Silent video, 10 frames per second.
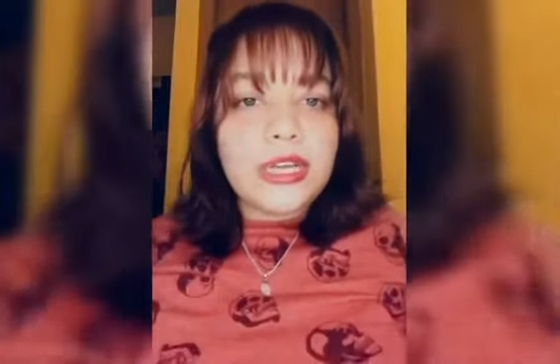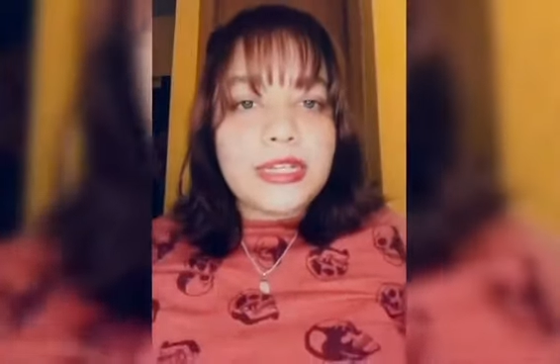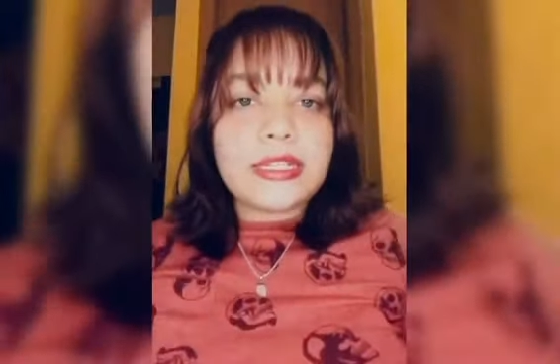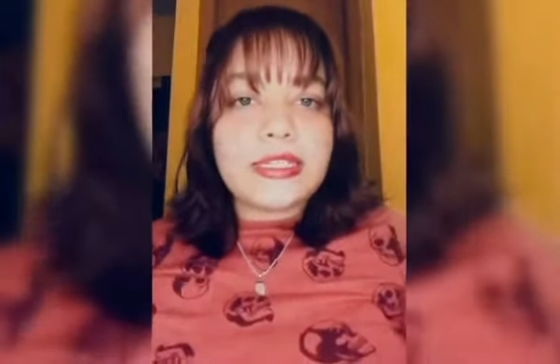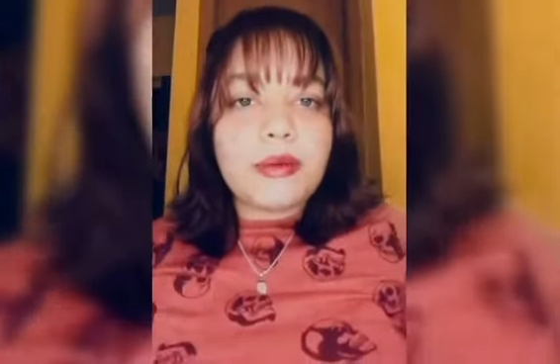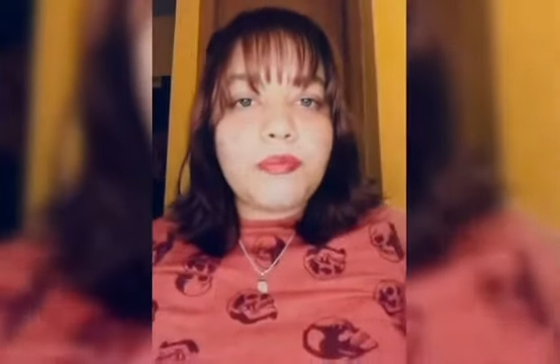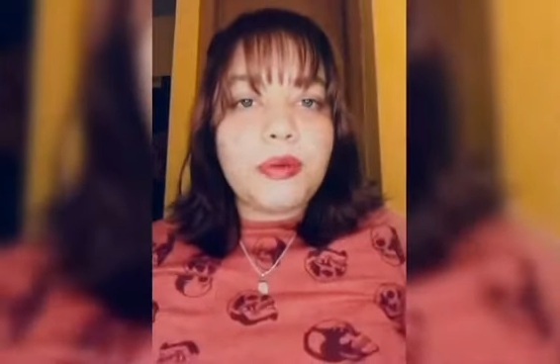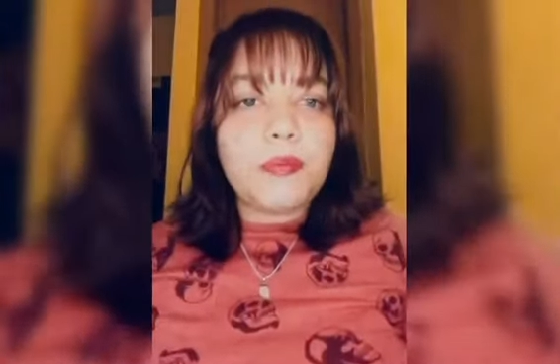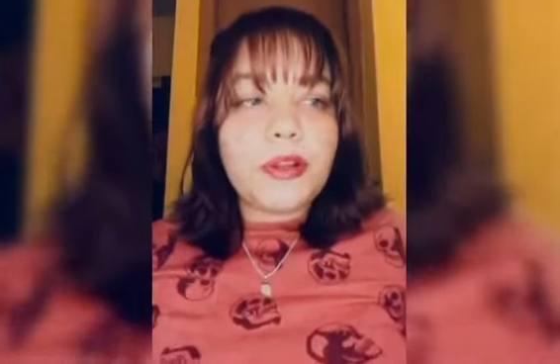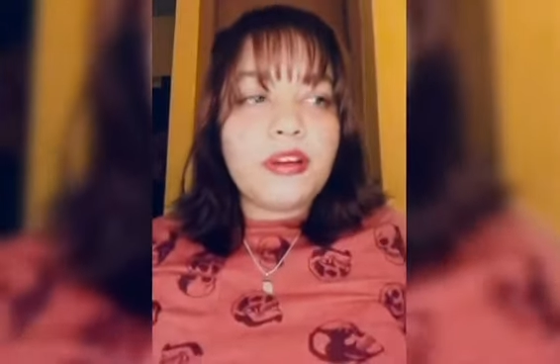get it. Some
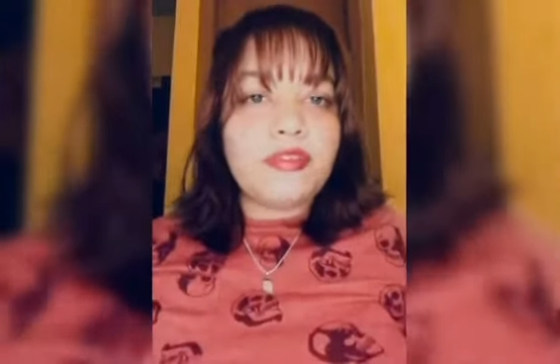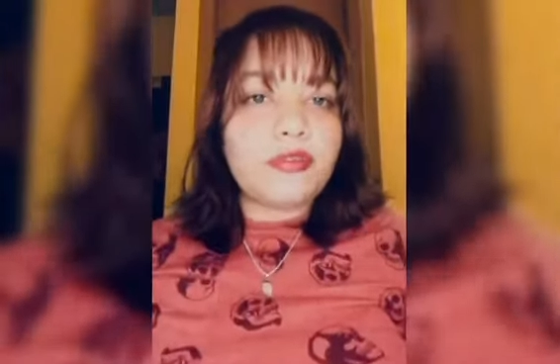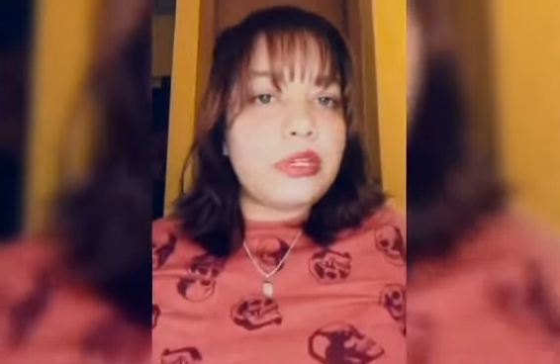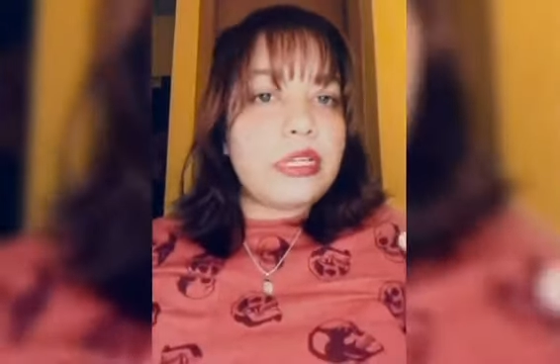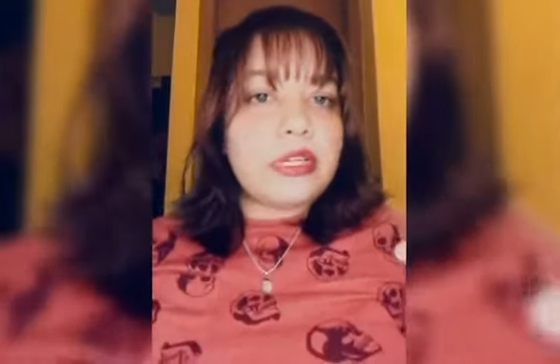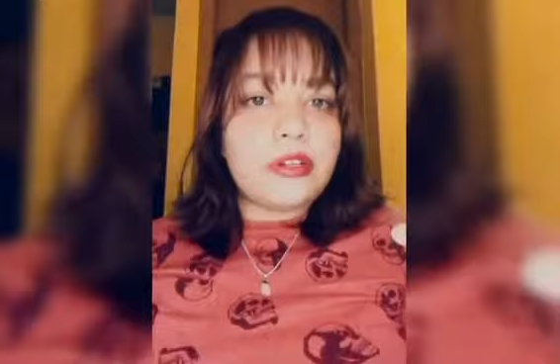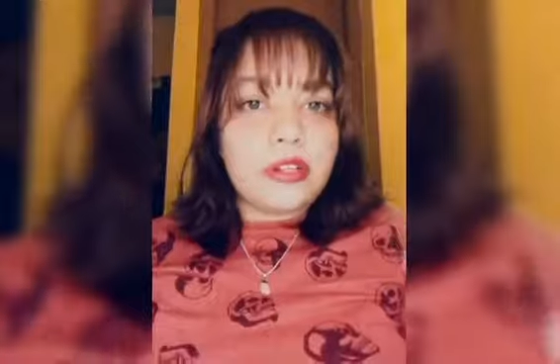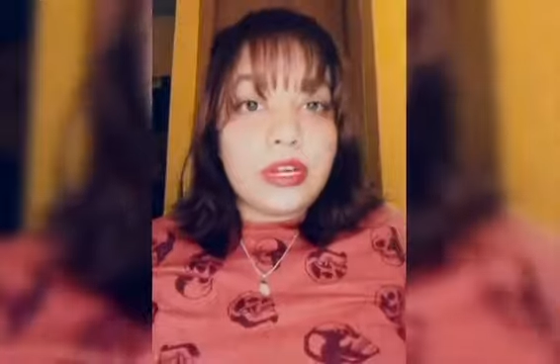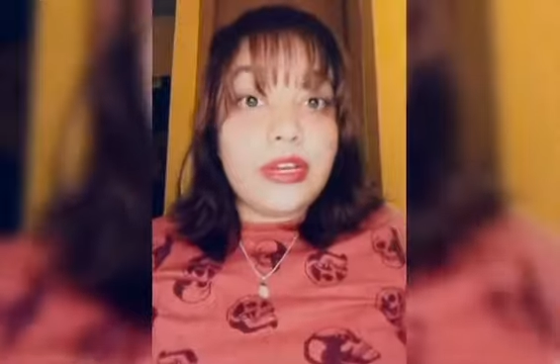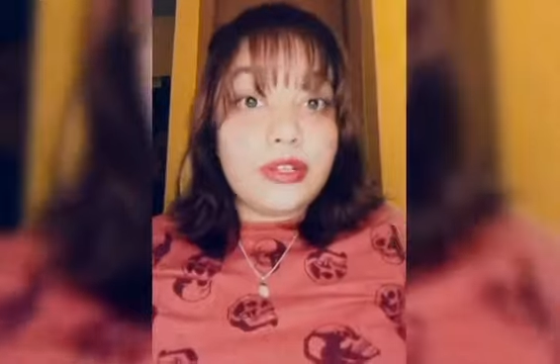people are really
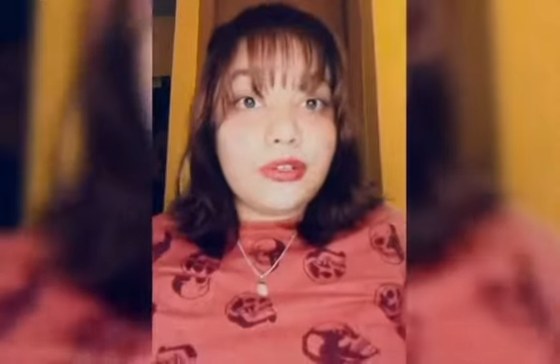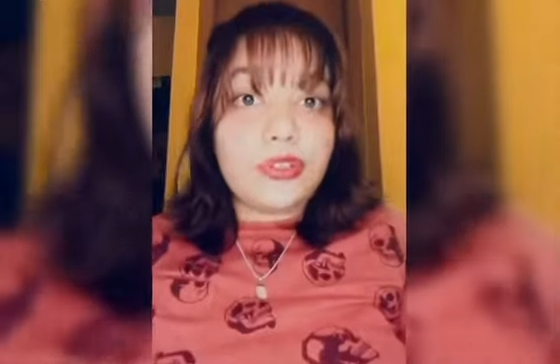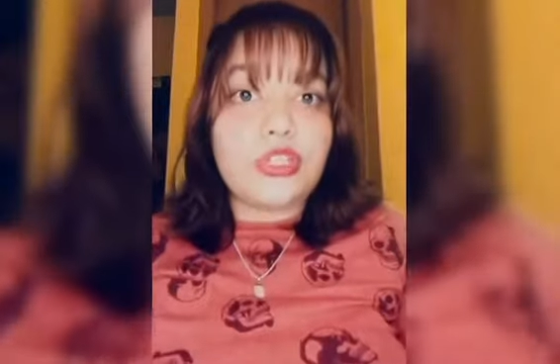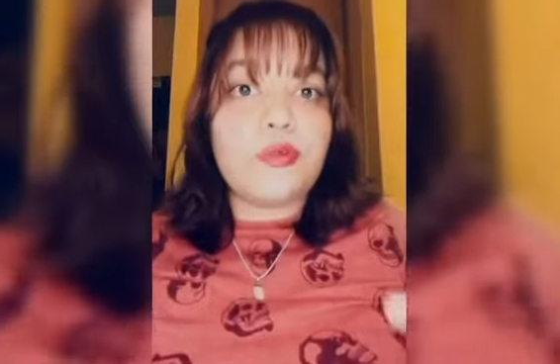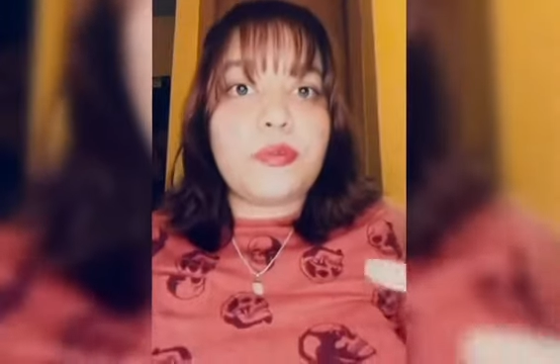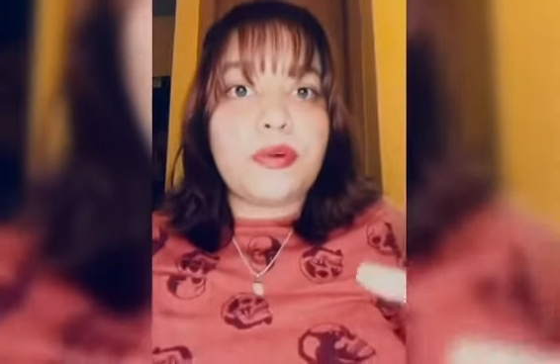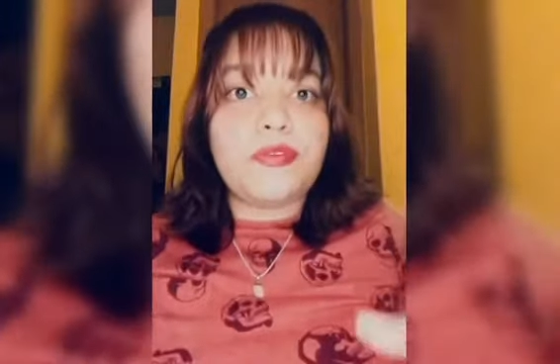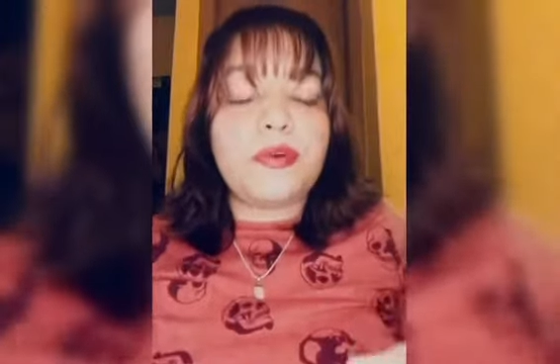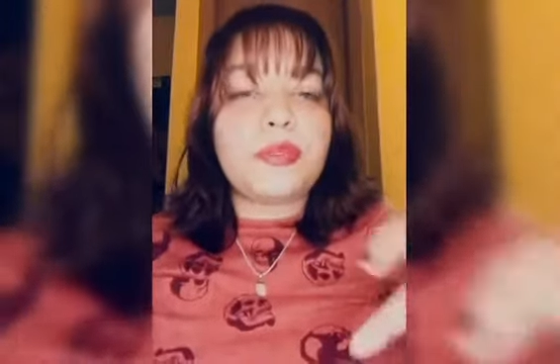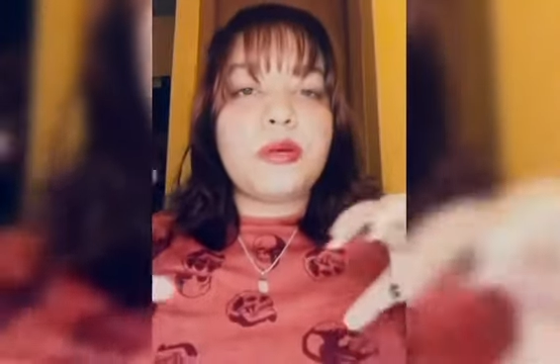allergic to
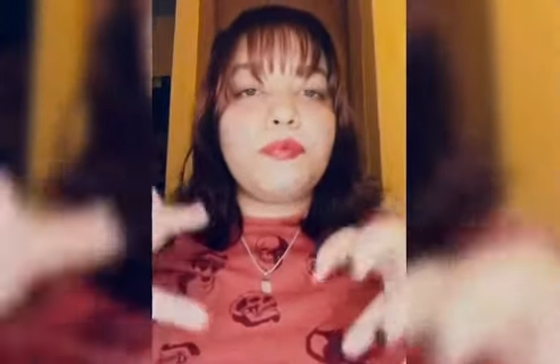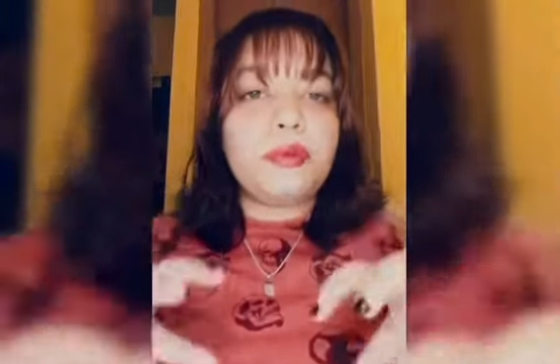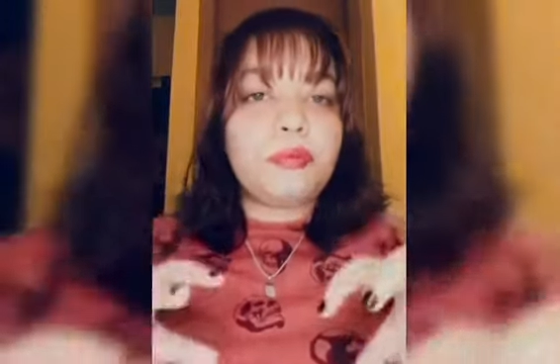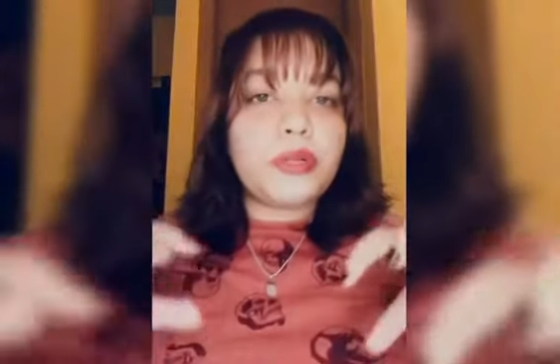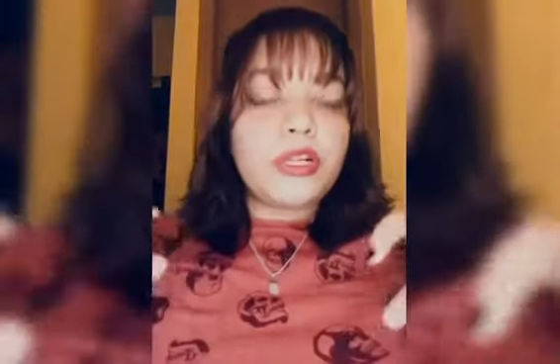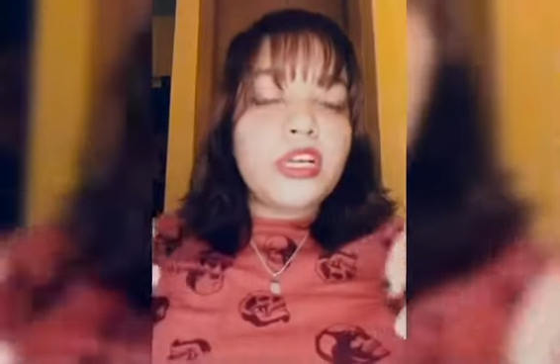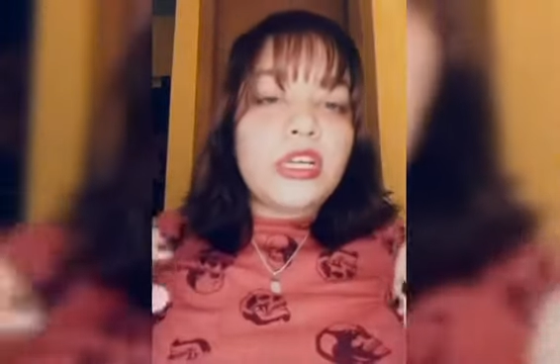perfume, some people